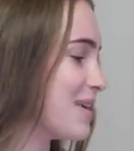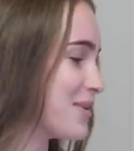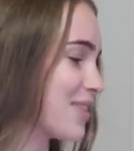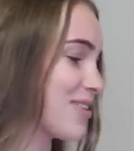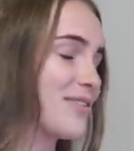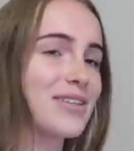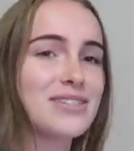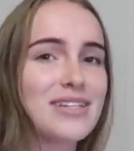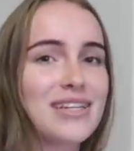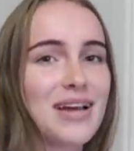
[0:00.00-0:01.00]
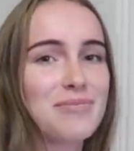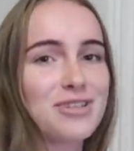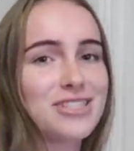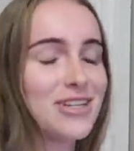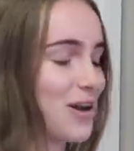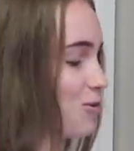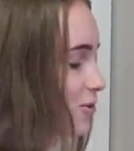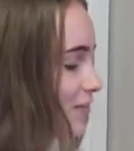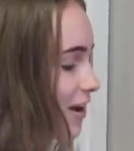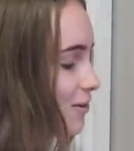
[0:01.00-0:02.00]
he went there and he like printed out all
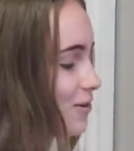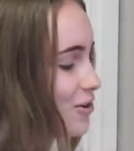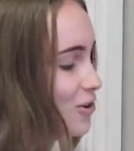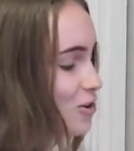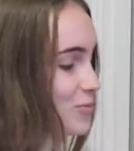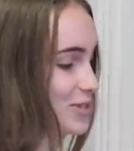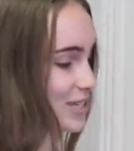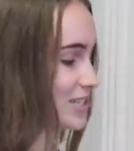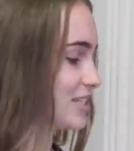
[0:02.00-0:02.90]
of our dictionary